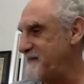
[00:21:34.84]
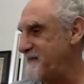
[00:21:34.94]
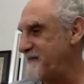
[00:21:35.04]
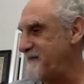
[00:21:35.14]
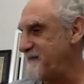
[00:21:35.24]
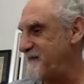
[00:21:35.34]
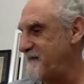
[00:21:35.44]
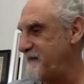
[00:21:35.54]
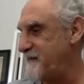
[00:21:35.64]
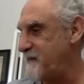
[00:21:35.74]

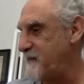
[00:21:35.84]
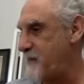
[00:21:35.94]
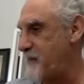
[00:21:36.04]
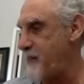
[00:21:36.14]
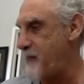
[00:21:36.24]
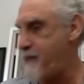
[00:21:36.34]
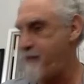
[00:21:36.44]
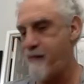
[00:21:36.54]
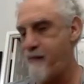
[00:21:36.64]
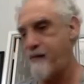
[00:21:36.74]

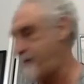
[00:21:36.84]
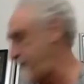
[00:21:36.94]
No words are spoken by the person on screen.